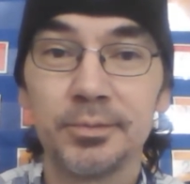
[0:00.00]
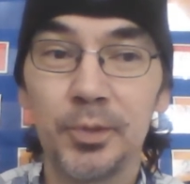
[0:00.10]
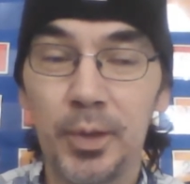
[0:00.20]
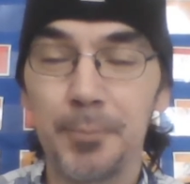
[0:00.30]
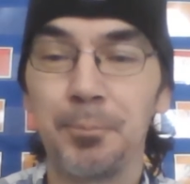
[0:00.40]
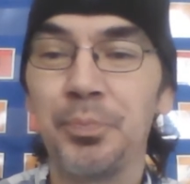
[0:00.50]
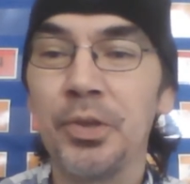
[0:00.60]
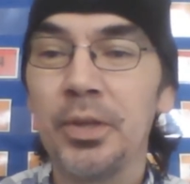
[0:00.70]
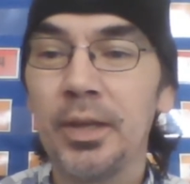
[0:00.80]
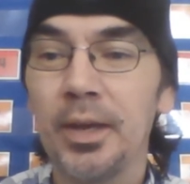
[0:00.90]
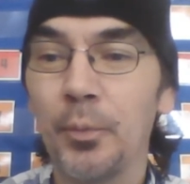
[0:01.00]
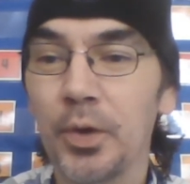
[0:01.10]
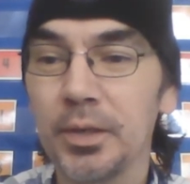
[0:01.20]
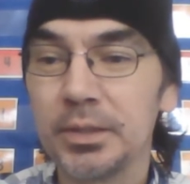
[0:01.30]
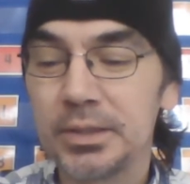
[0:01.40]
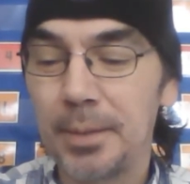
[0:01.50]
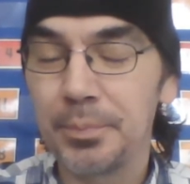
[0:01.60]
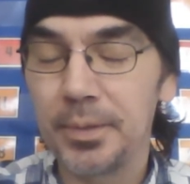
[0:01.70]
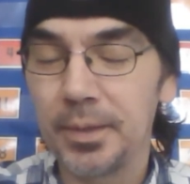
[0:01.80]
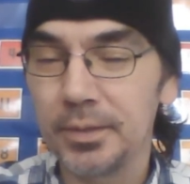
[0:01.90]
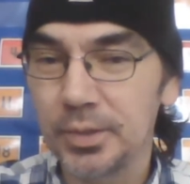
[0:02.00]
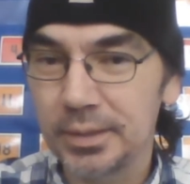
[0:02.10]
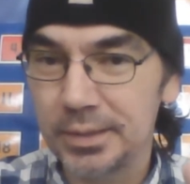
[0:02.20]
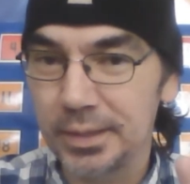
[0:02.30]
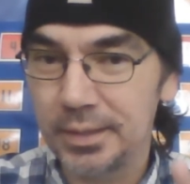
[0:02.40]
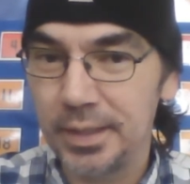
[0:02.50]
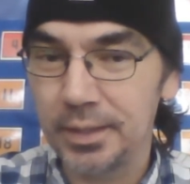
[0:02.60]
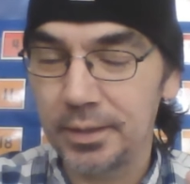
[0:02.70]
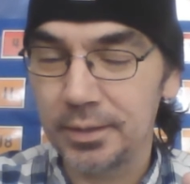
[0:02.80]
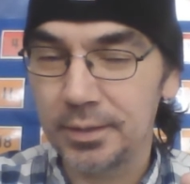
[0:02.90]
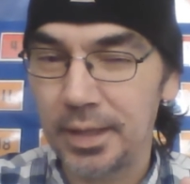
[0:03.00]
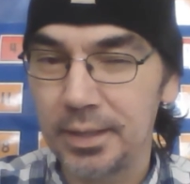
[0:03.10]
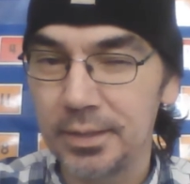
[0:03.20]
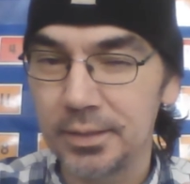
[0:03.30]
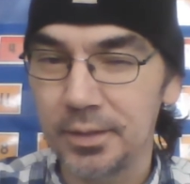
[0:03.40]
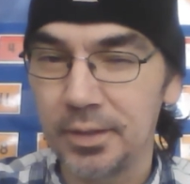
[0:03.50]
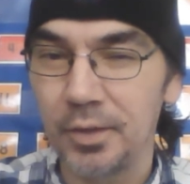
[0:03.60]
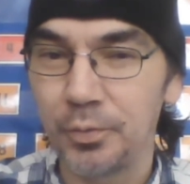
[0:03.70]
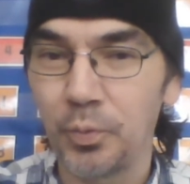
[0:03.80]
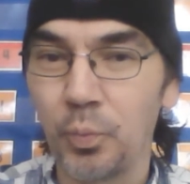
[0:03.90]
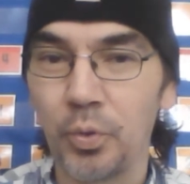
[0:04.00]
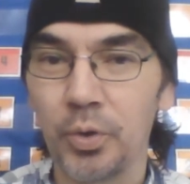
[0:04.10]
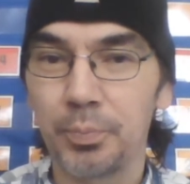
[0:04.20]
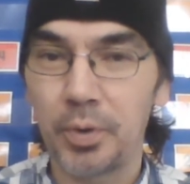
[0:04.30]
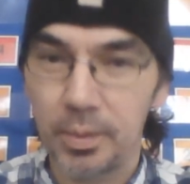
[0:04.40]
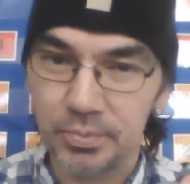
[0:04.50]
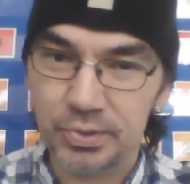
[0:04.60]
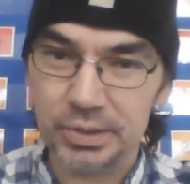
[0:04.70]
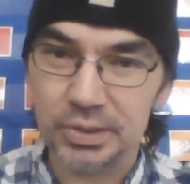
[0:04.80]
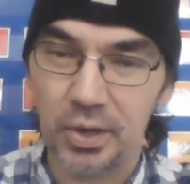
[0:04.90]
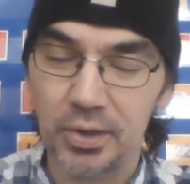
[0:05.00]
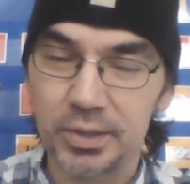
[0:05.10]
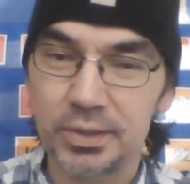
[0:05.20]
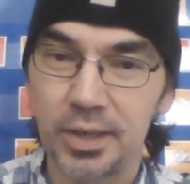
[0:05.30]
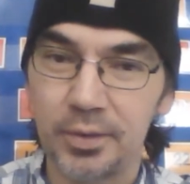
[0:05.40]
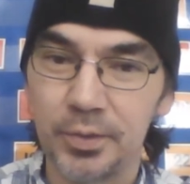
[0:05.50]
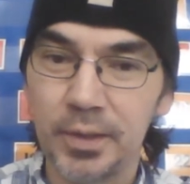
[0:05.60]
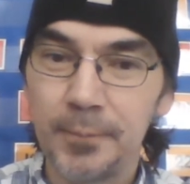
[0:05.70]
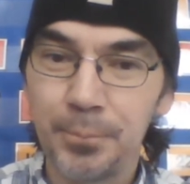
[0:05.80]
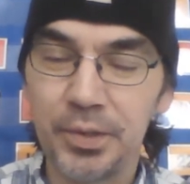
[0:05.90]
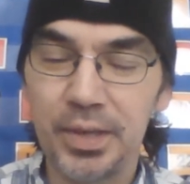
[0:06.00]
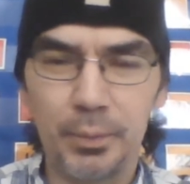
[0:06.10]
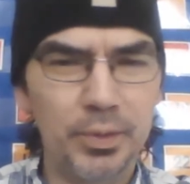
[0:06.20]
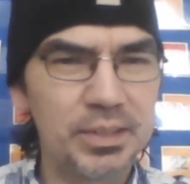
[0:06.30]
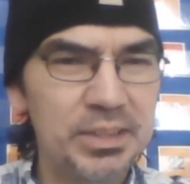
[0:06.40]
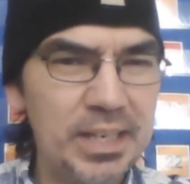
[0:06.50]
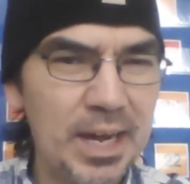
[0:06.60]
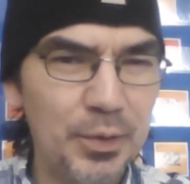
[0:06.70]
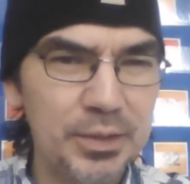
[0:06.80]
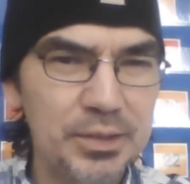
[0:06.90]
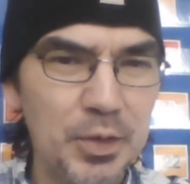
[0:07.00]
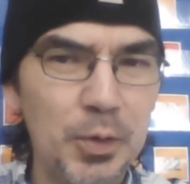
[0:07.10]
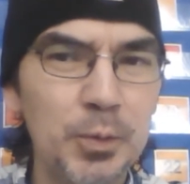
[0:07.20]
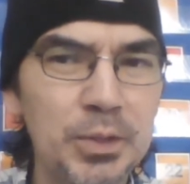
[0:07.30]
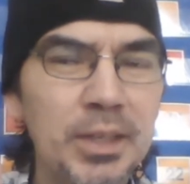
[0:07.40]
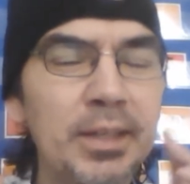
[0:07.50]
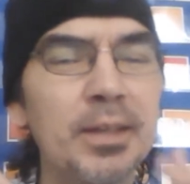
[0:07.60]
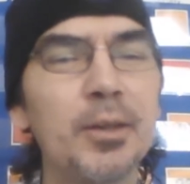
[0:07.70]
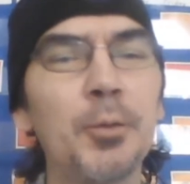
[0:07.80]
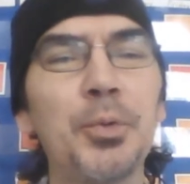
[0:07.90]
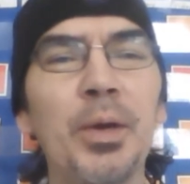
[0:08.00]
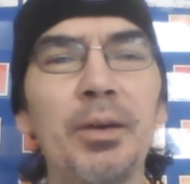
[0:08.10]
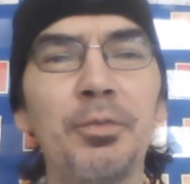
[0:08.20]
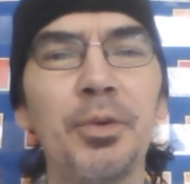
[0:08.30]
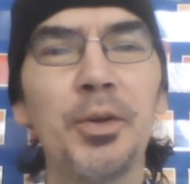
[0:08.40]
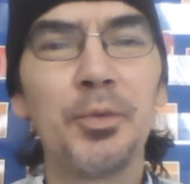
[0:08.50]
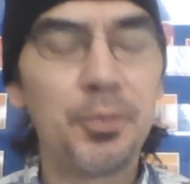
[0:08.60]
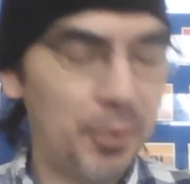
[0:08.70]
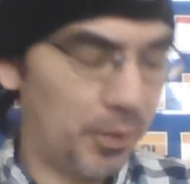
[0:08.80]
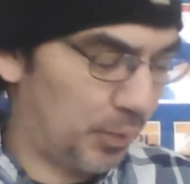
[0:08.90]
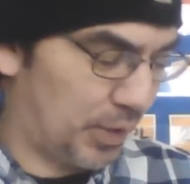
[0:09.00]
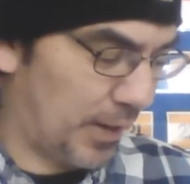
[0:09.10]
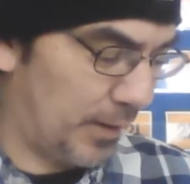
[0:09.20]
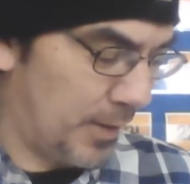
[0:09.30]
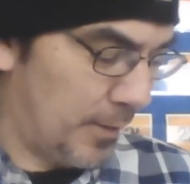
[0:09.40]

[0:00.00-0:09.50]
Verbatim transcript: All right. And we're going to stop there. So because I think that is enough word problems to start us off today. We're going to see how this goes. Hope you have fun with that.